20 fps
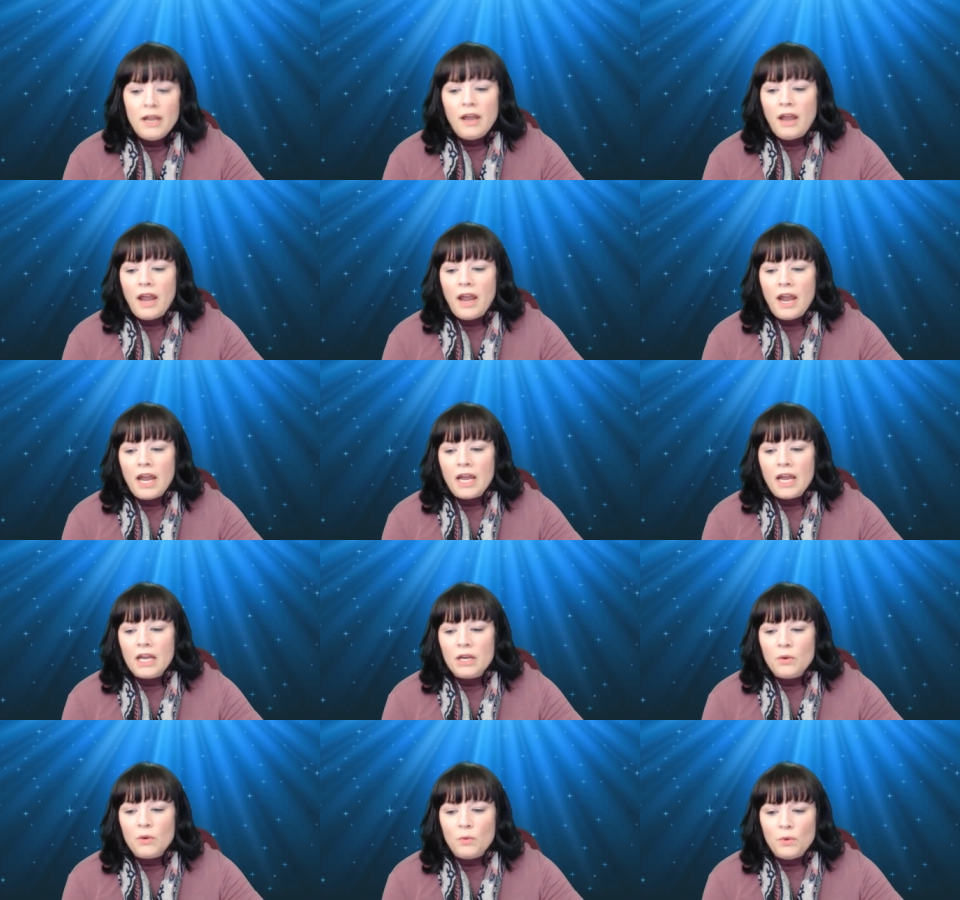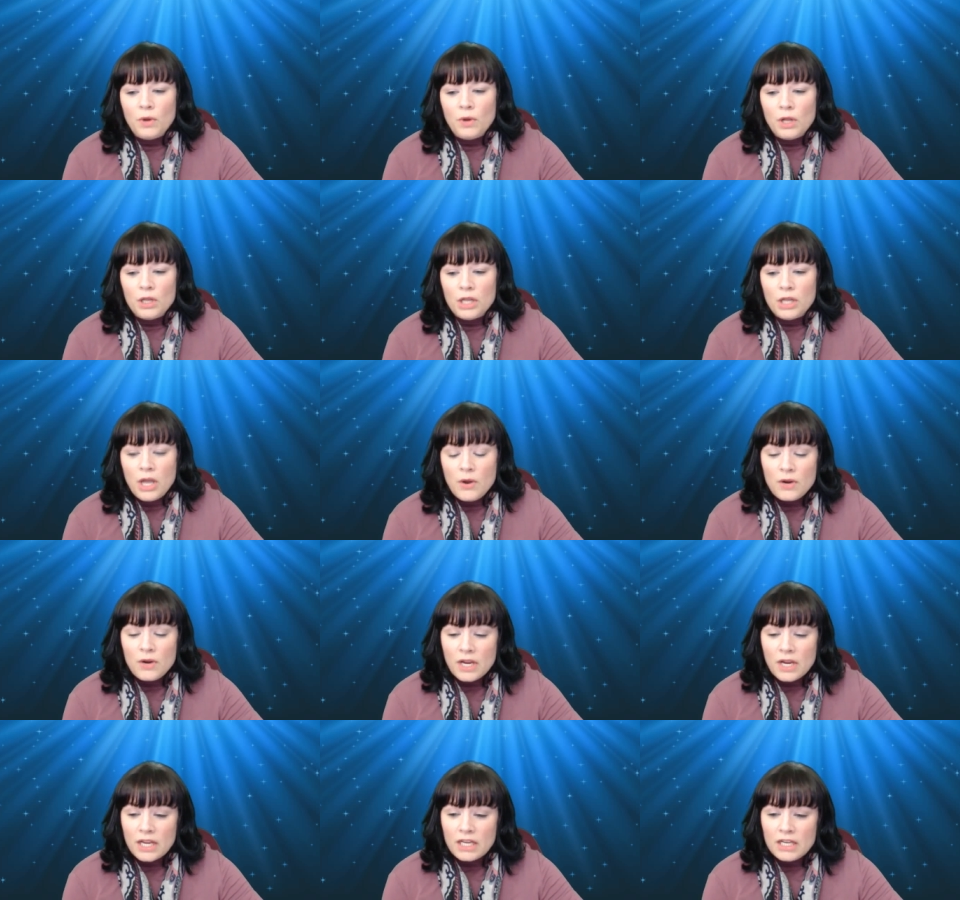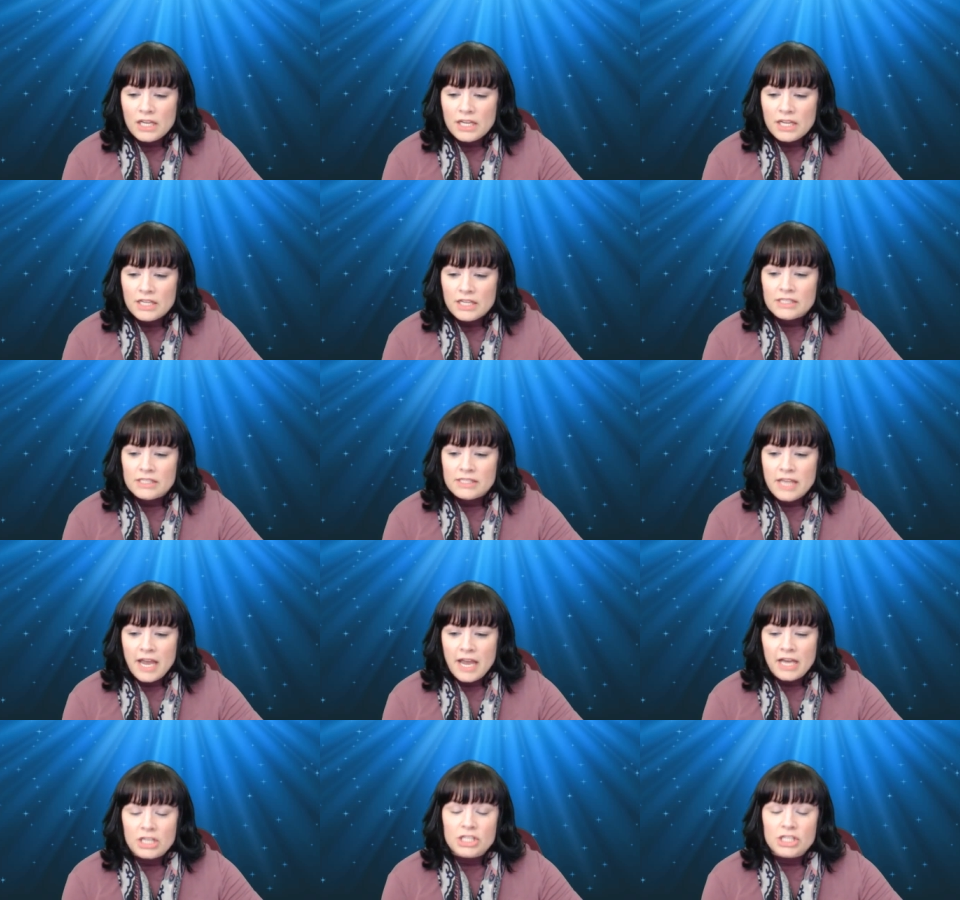And Logan is
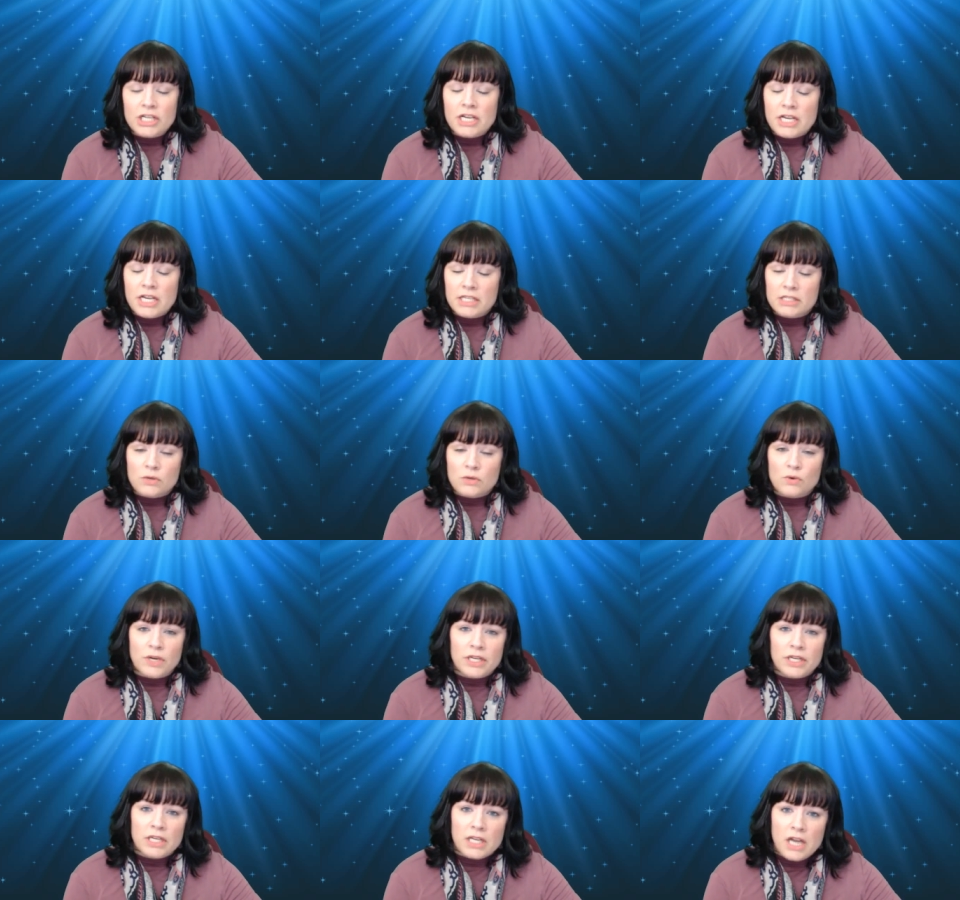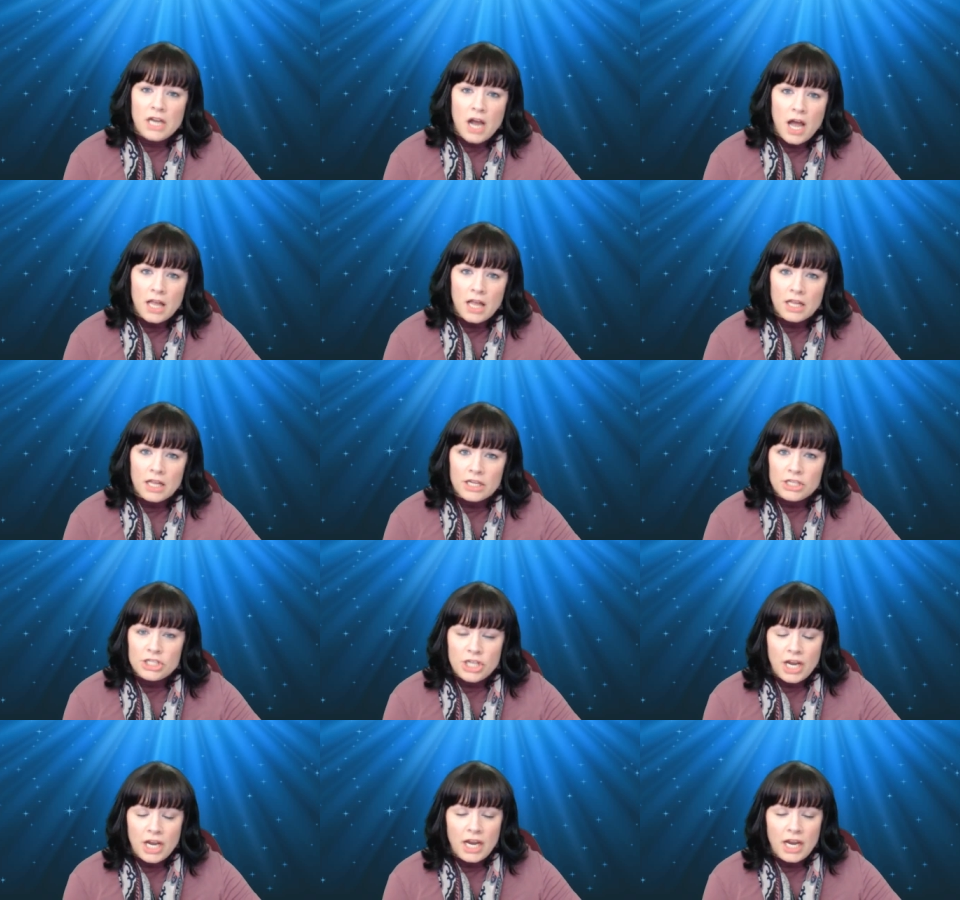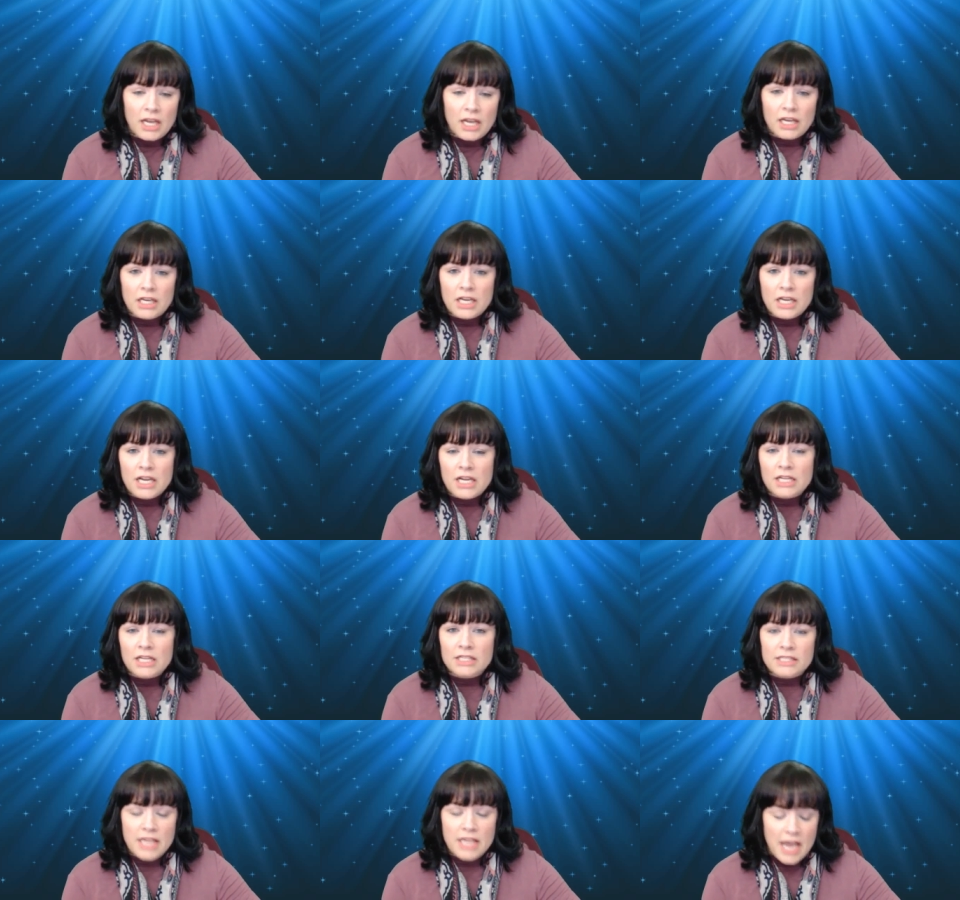actually, he's going to college, and he
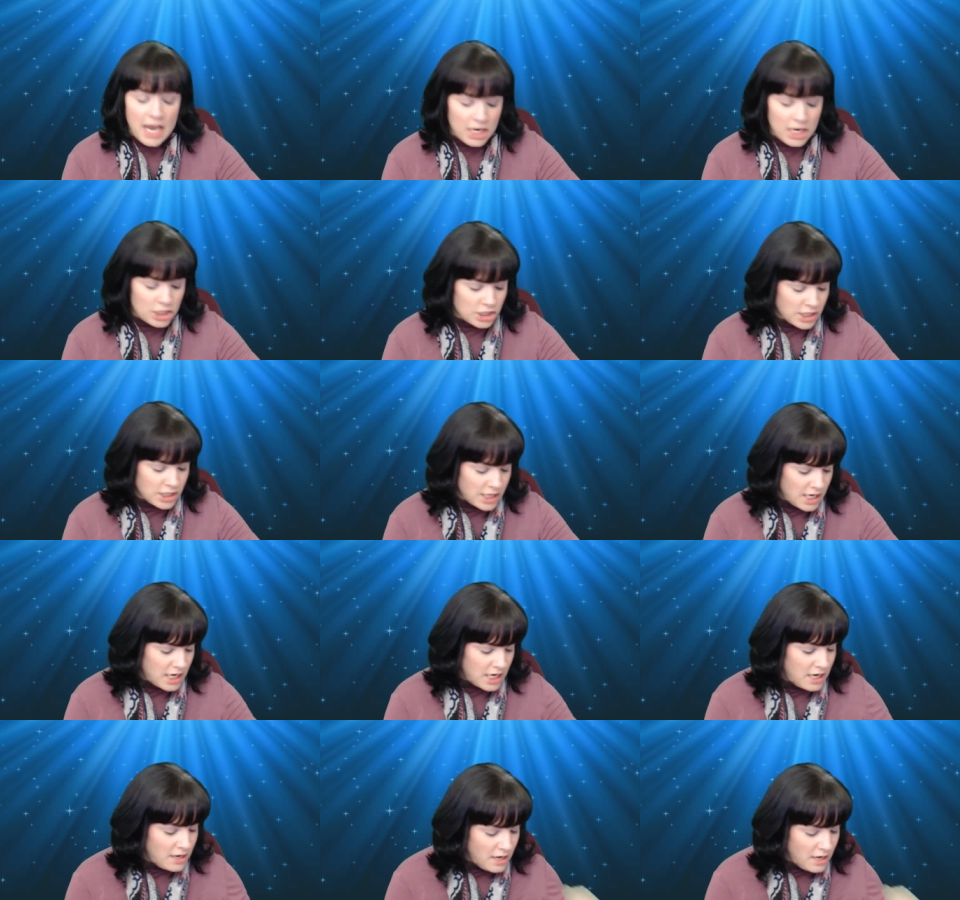is actually